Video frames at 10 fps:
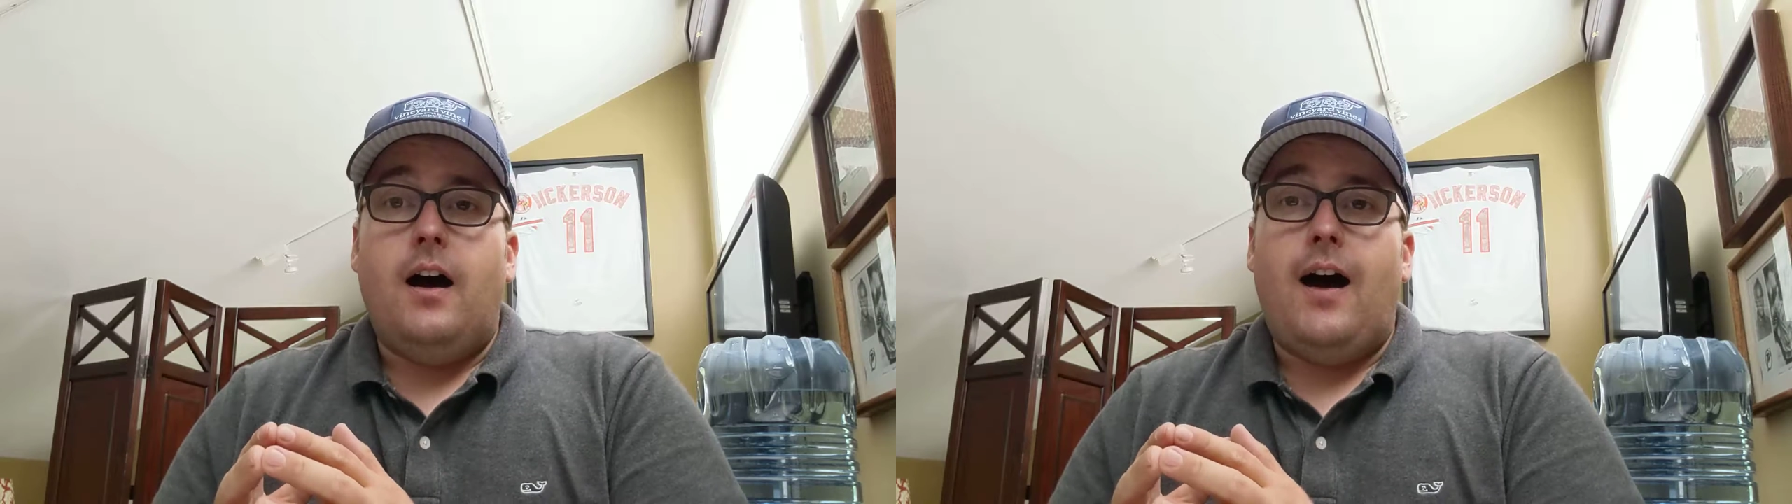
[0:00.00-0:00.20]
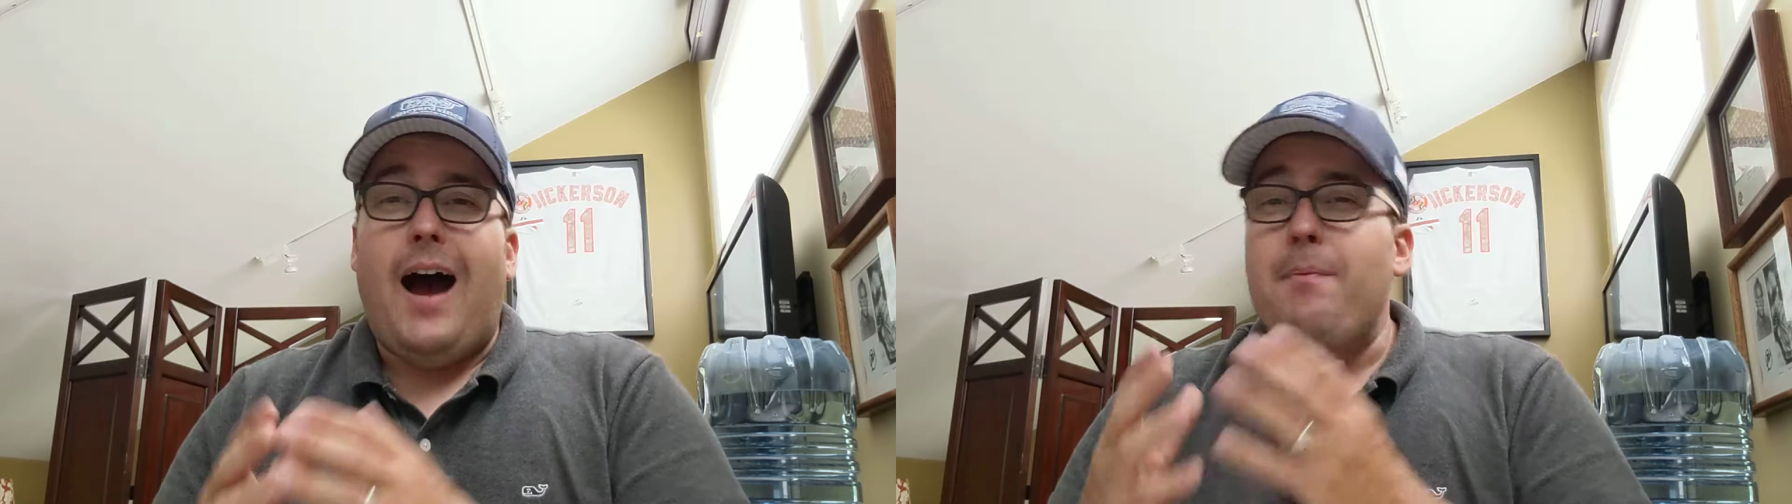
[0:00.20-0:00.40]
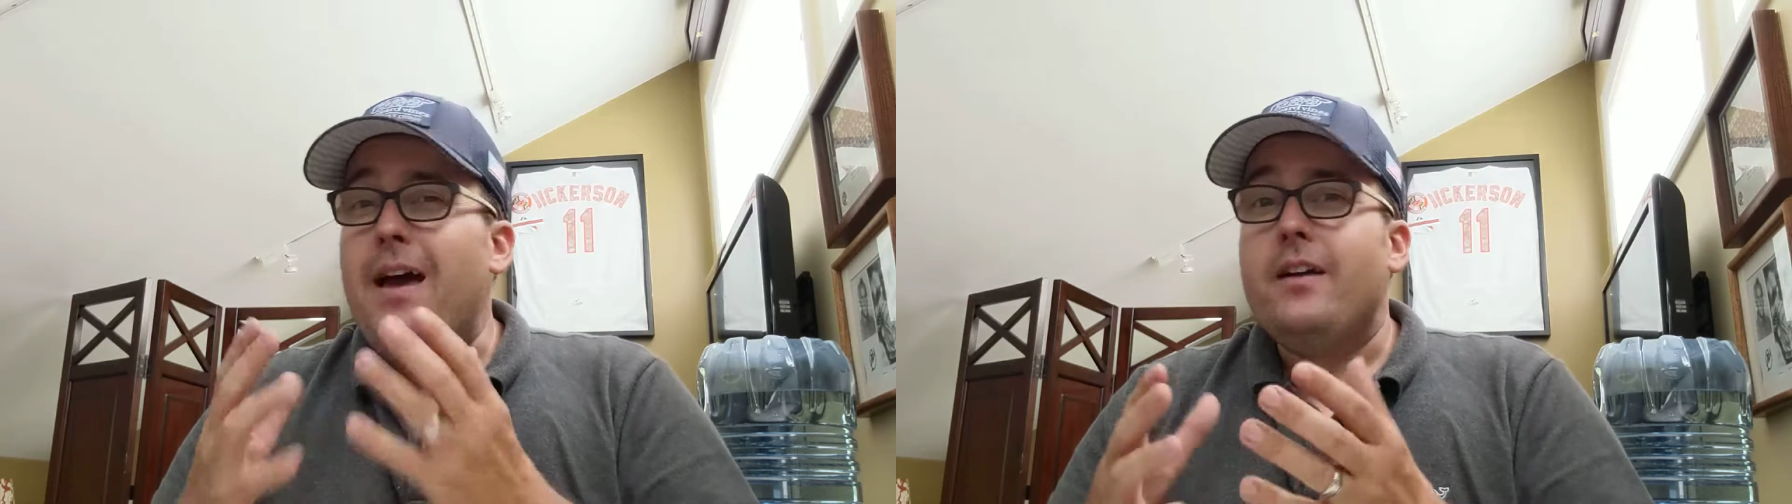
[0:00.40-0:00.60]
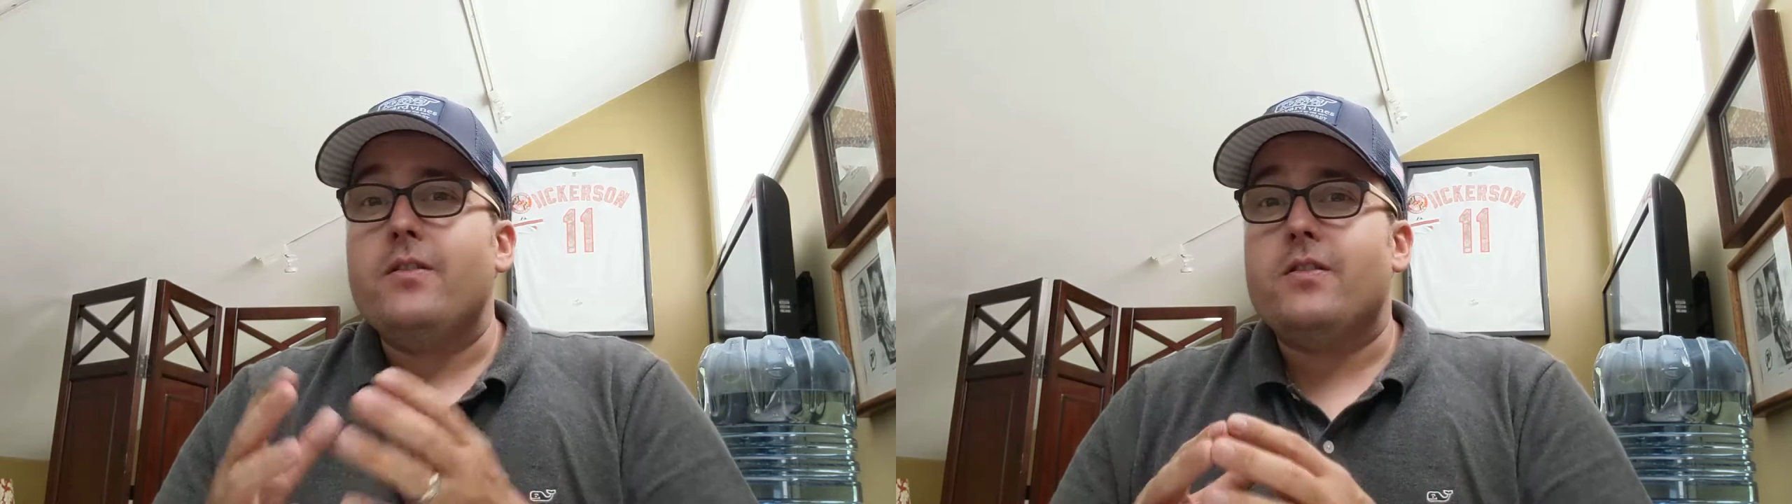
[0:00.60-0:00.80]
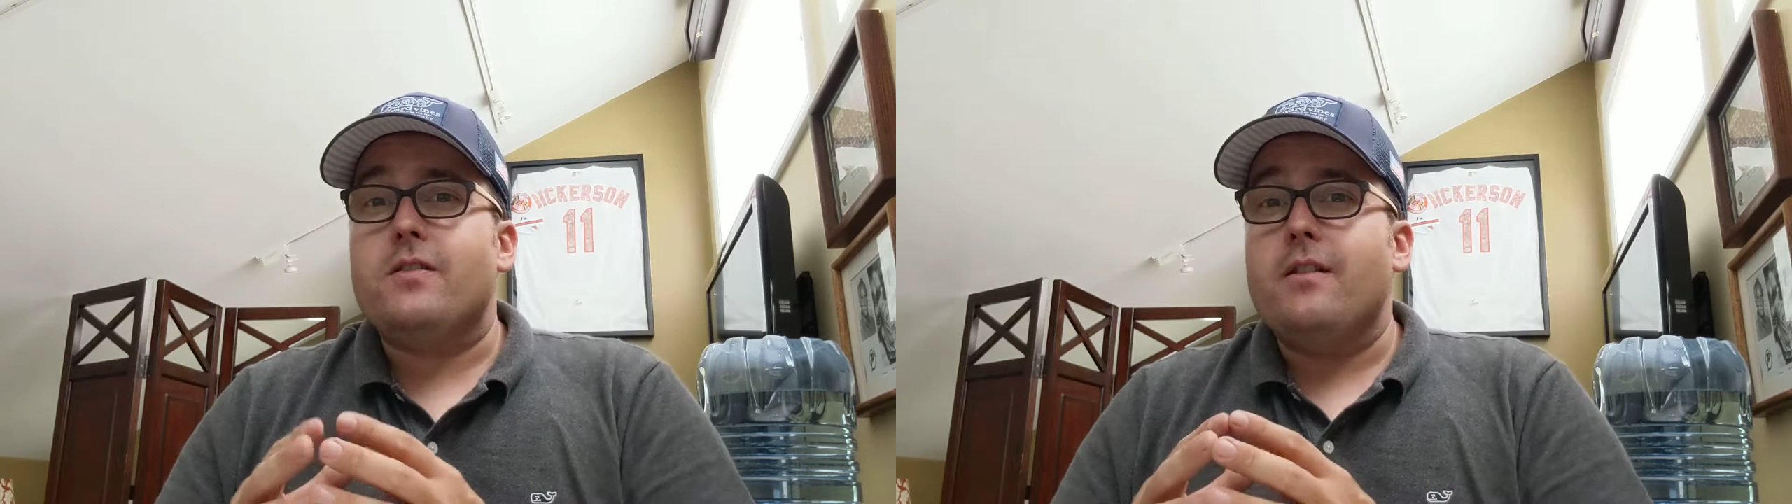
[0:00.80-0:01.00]
I'm not
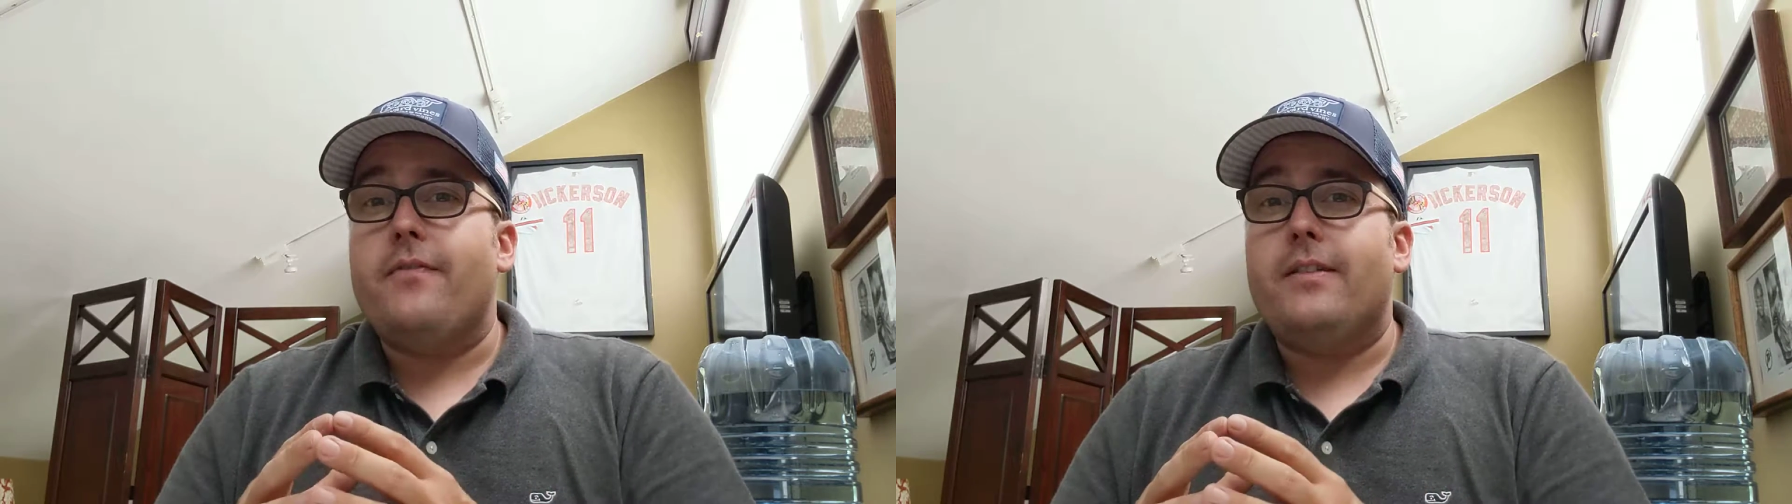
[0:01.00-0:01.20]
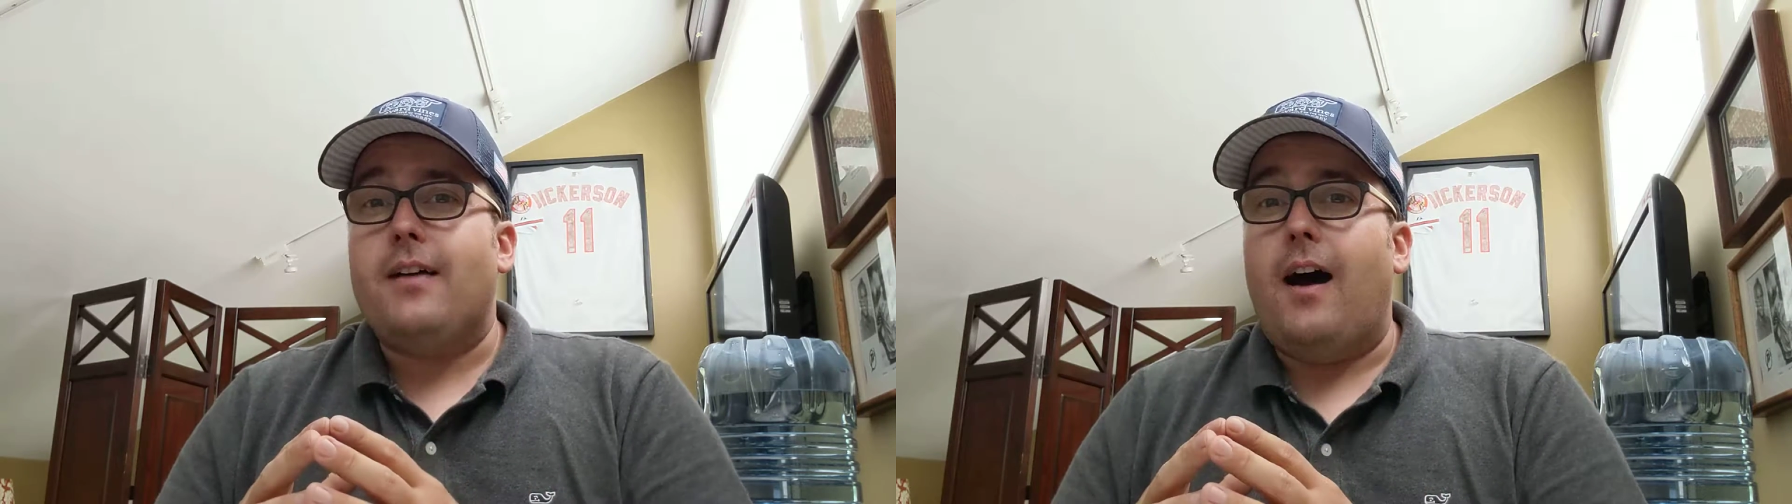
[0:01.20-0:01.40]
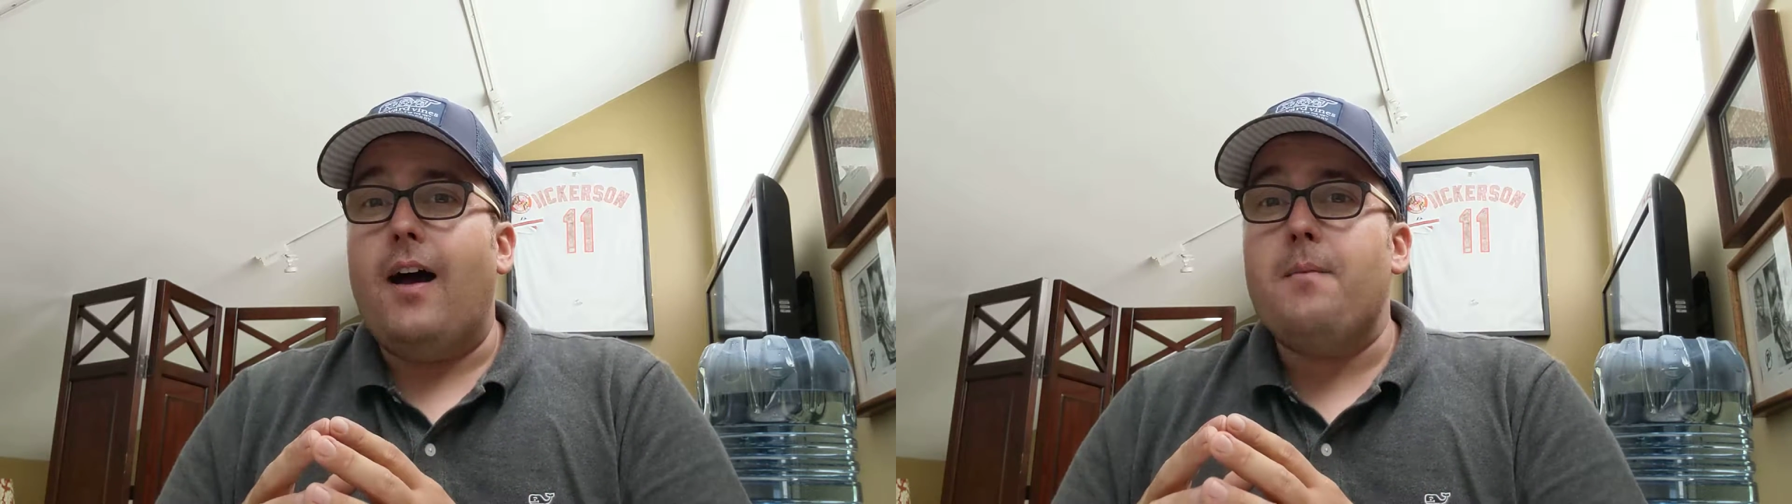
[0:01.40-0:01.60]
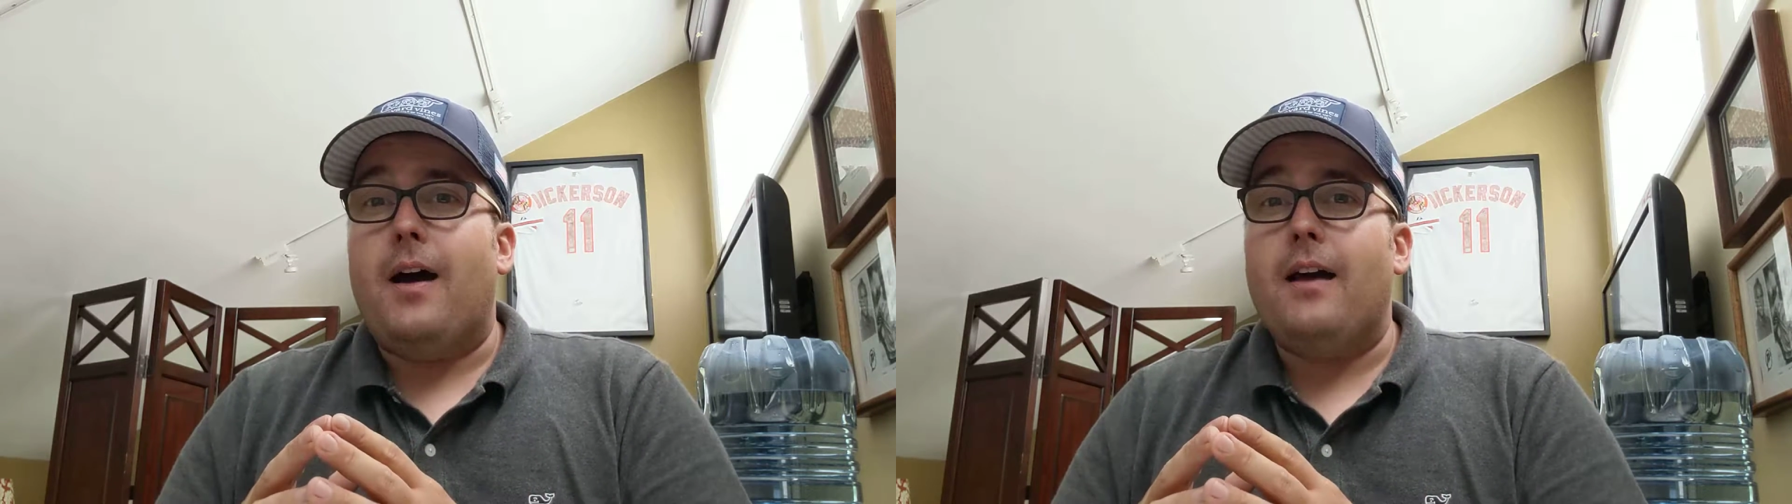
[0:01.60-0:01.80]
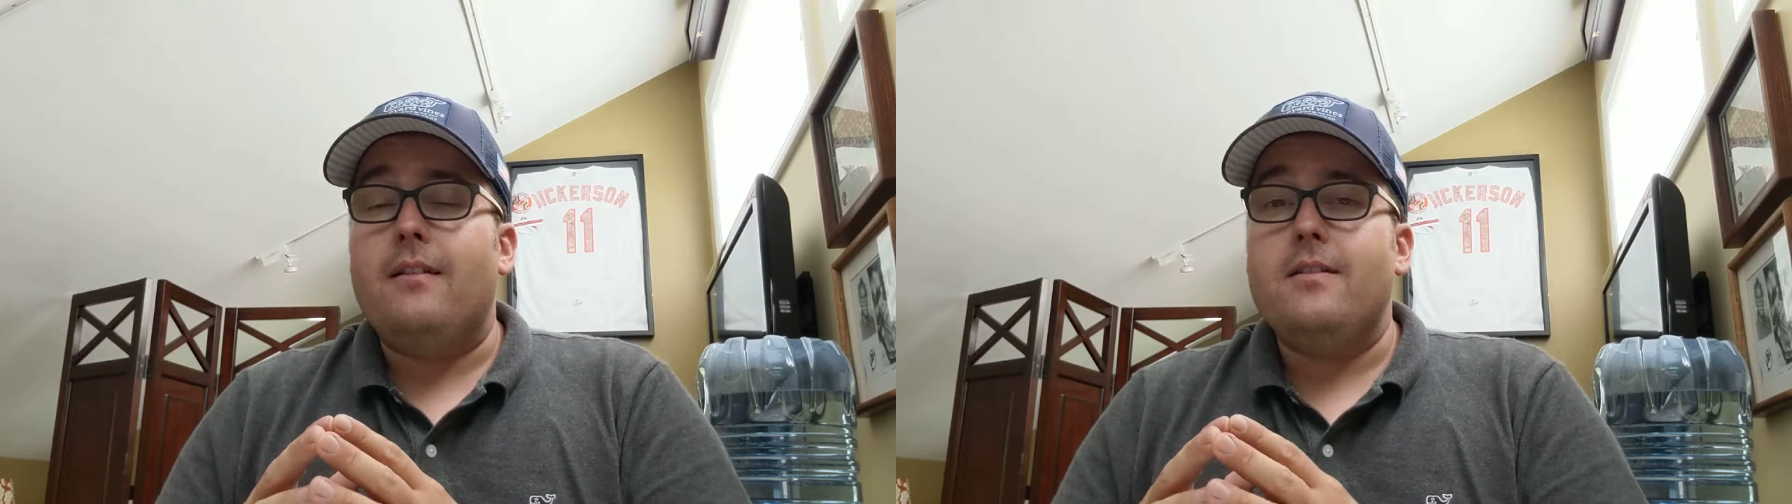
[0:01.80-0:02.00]
concerned if it's high
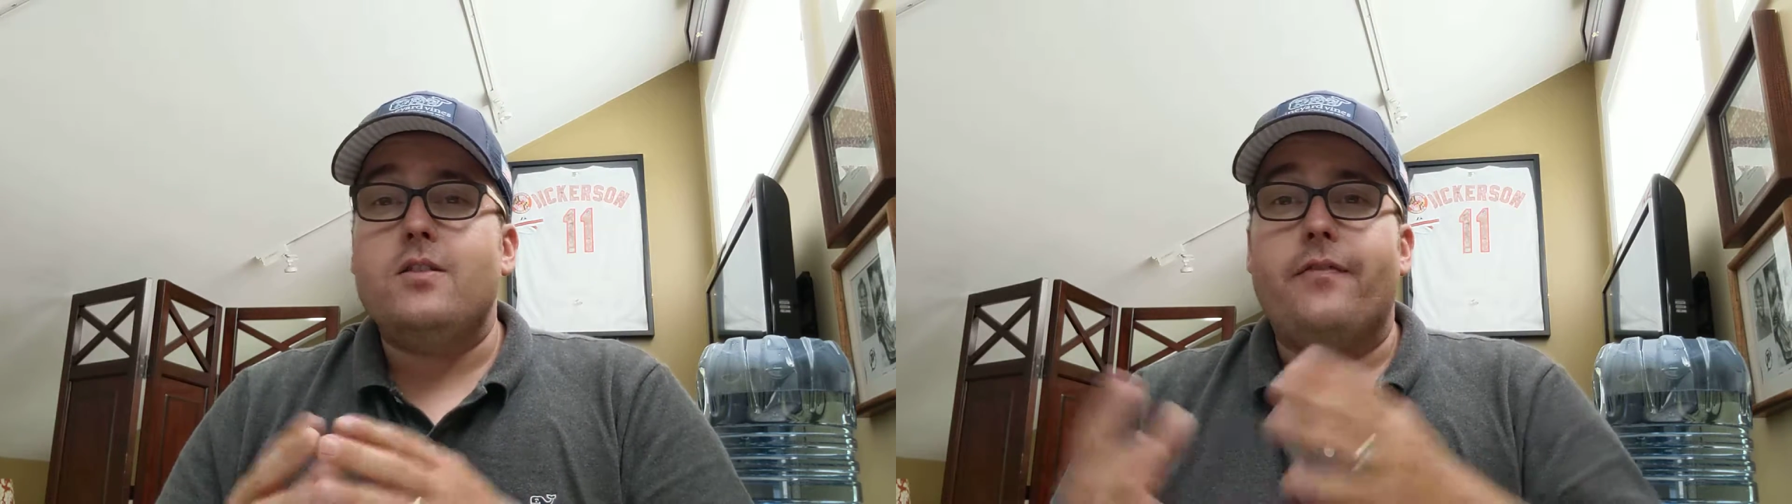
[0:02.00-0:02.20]
mileage,